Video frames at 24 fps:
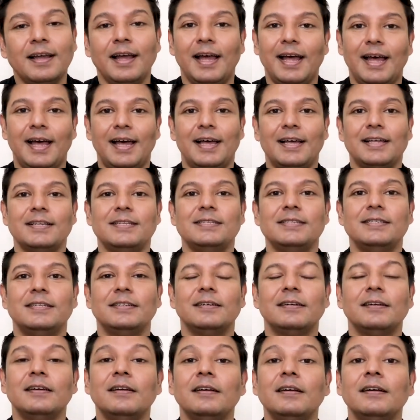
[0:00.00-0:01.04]
And
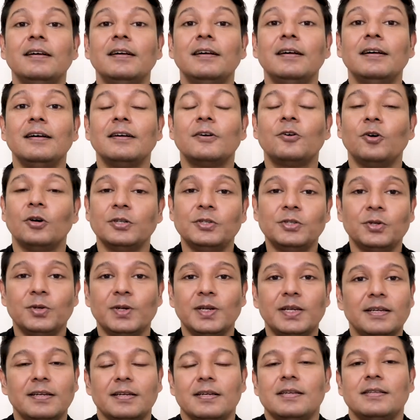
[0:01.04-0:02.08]

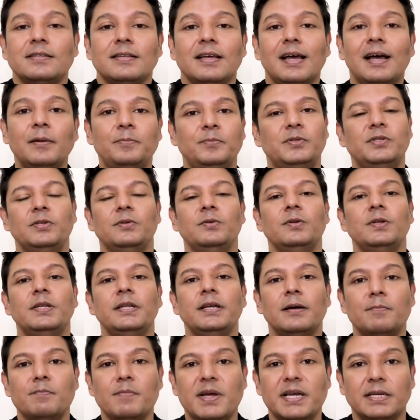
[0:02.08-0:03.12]
contouring is absolutely
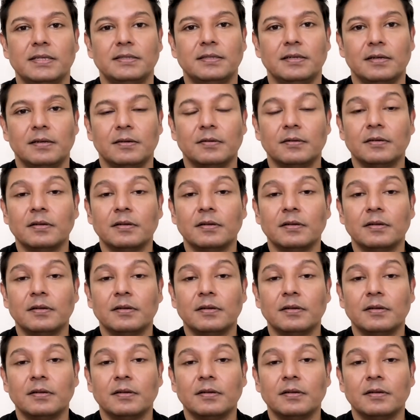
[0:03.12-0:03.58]
amazing.